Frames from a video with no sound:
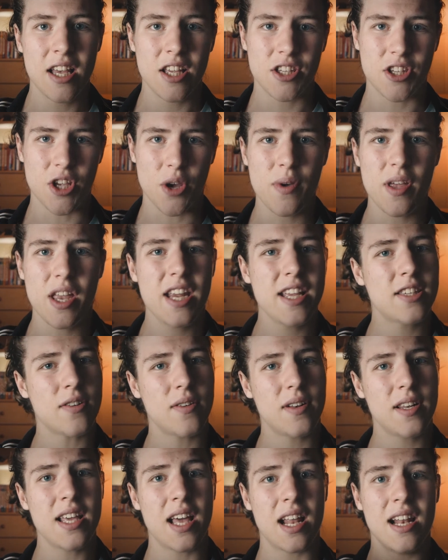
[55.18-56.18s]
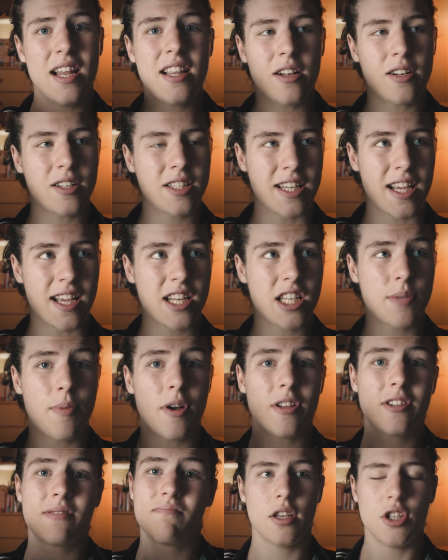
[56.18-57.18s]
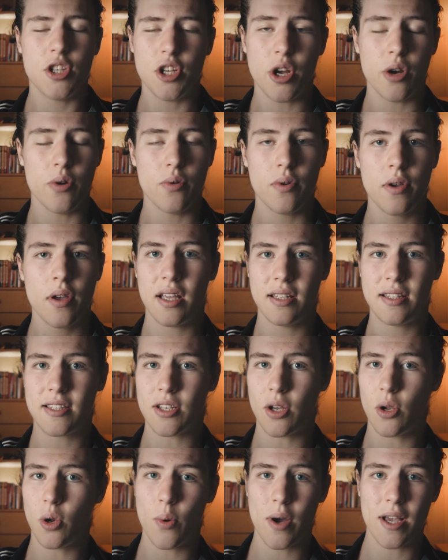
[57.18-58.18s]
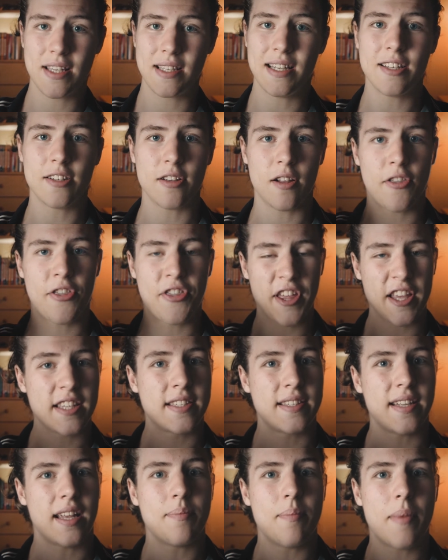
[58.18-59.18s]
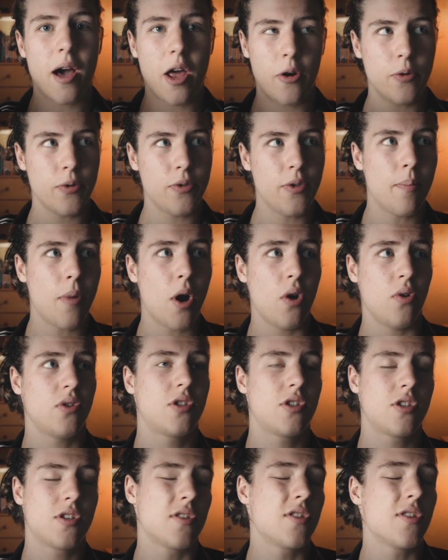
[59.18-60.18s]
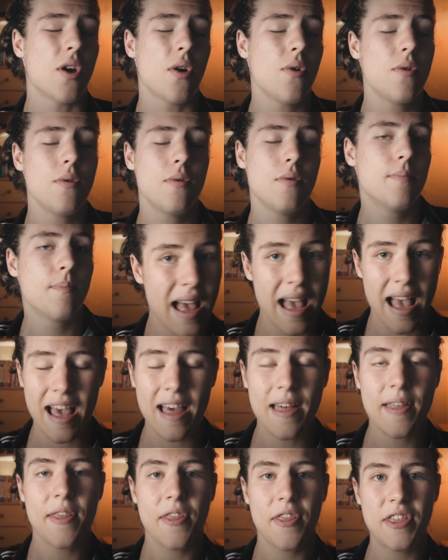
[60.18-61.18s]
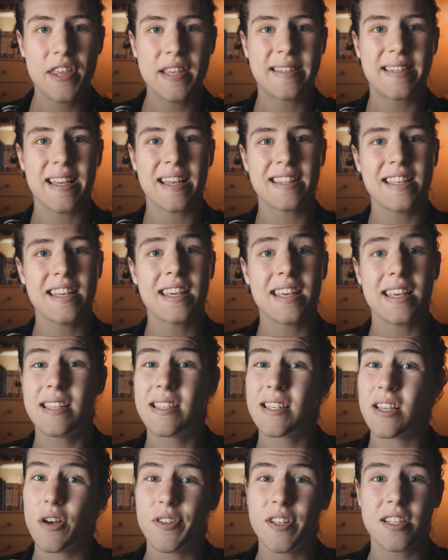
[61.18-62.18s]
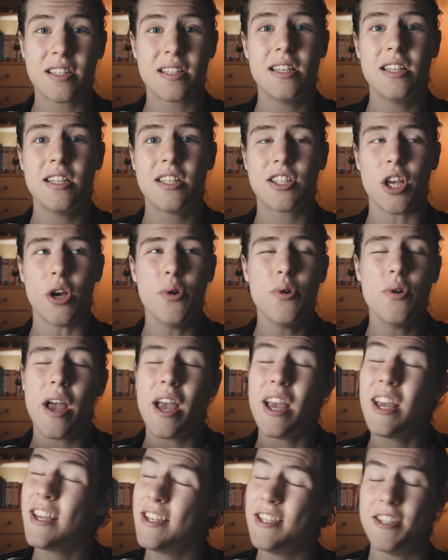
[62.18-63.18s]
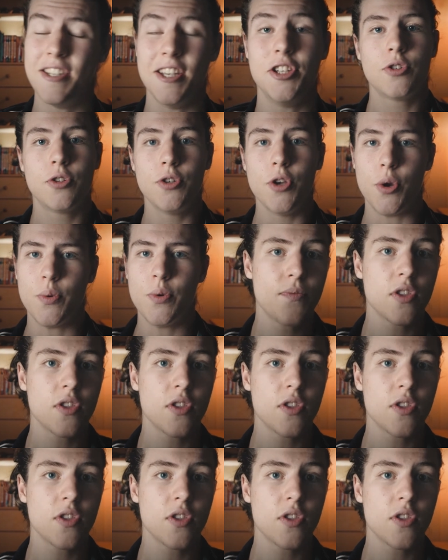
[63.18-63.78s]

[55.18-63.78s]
So it is only a little change, but you know, it's always little things that matter the most. And this technique is honestly so easy to do.